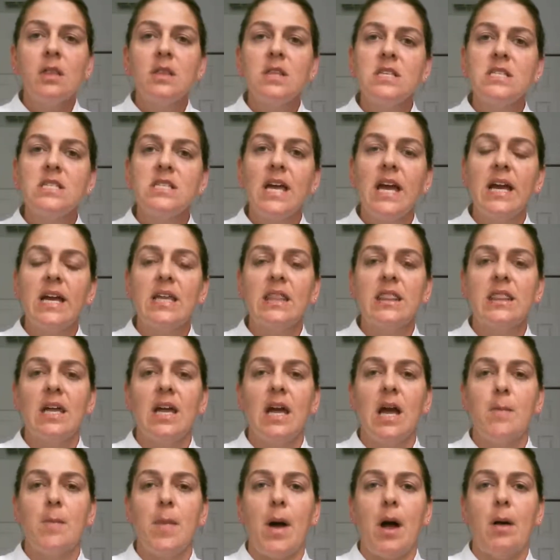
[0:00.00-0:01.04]
The second
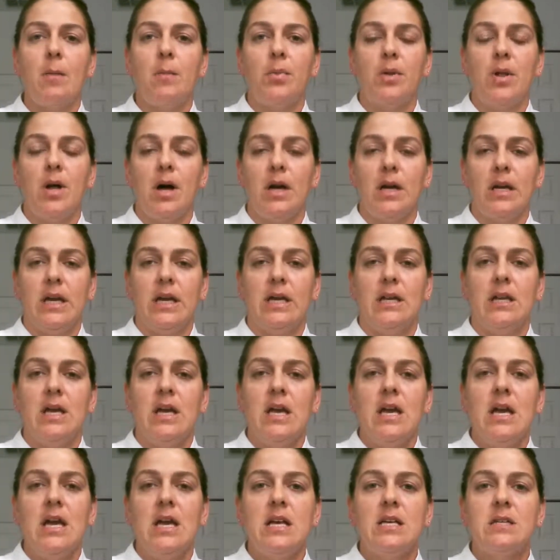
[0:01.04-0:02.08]
thing about blogging
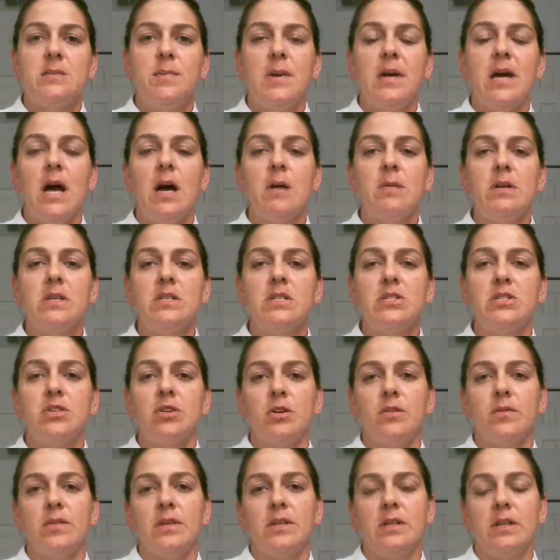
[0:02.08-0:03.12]
is become a
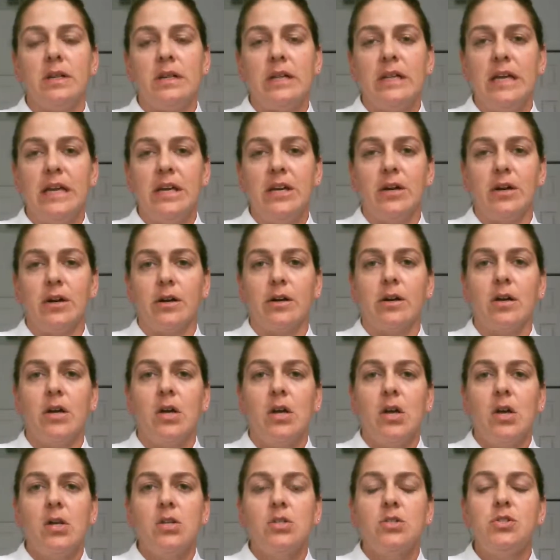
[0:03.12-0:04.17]
servant leader.
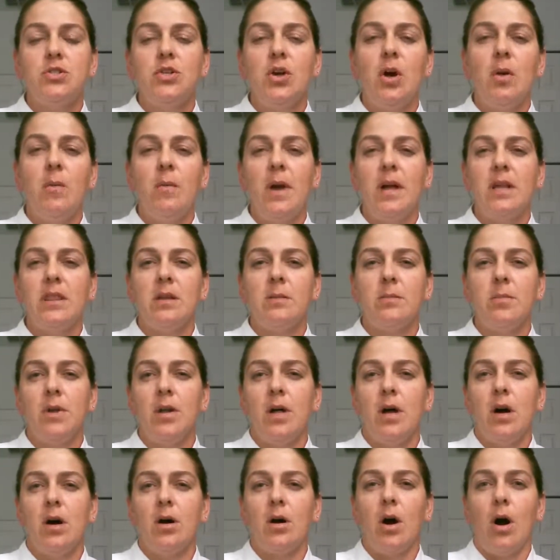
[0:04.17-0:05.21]
Don't make the
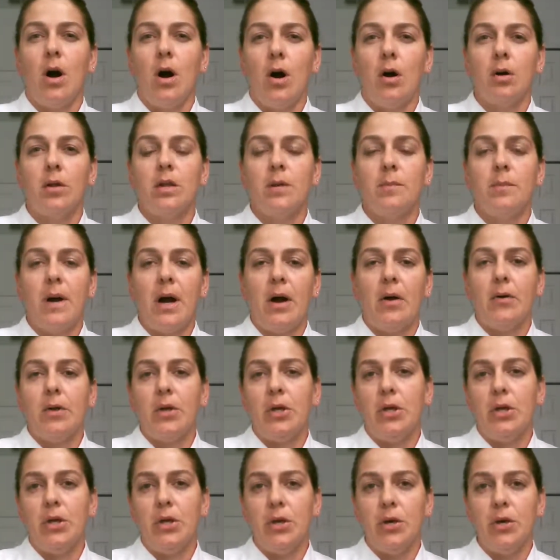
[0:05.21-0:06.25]
blog all
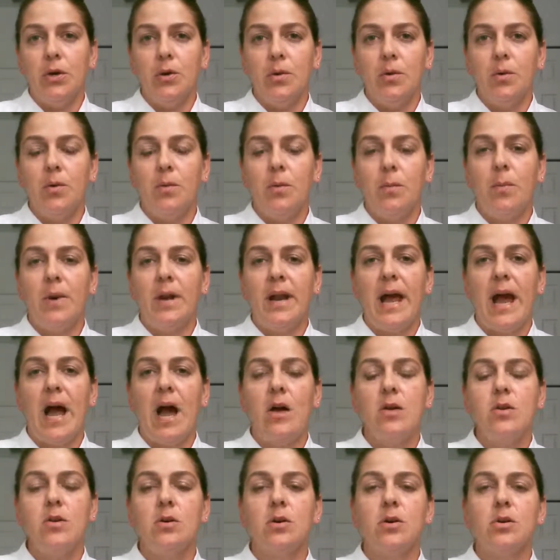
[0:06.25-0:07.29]
about you, but
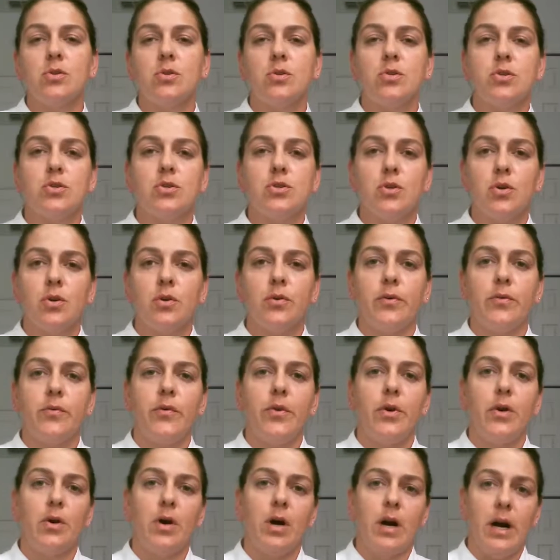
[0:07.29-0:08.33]
how you can serve
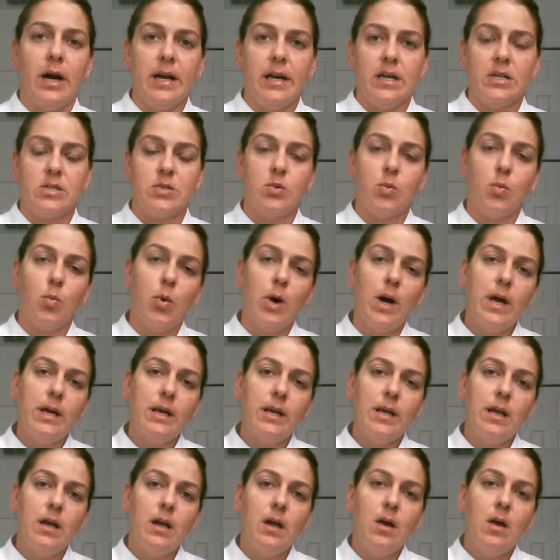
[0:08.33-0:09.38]
your audience.
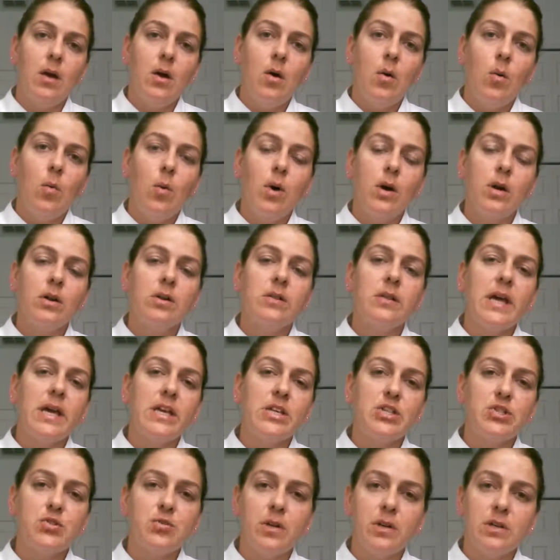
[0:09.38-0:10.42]
What are
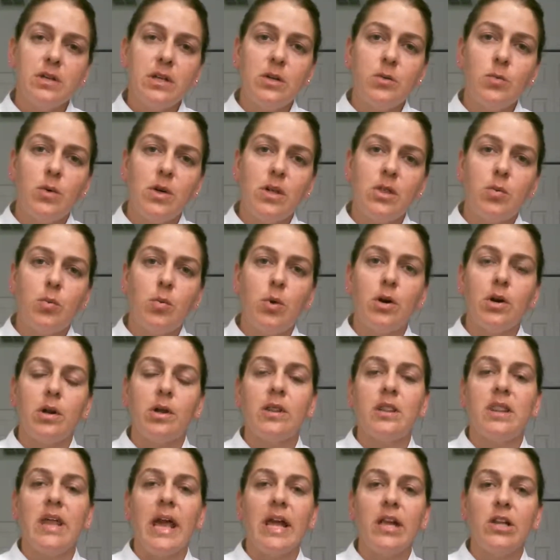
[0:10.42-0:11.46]
they struggling with? What
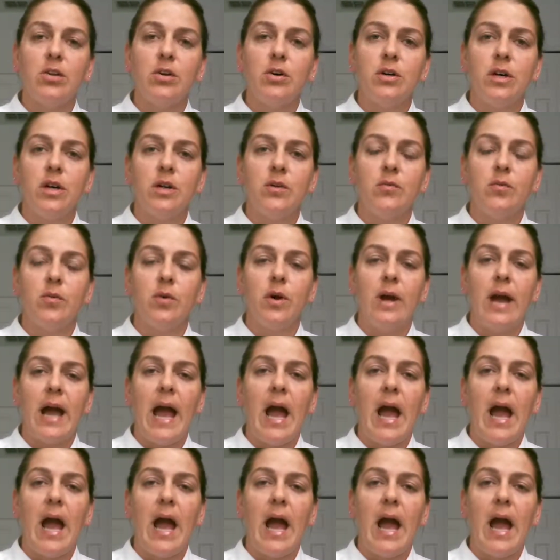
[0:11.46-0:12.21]
are they looking for?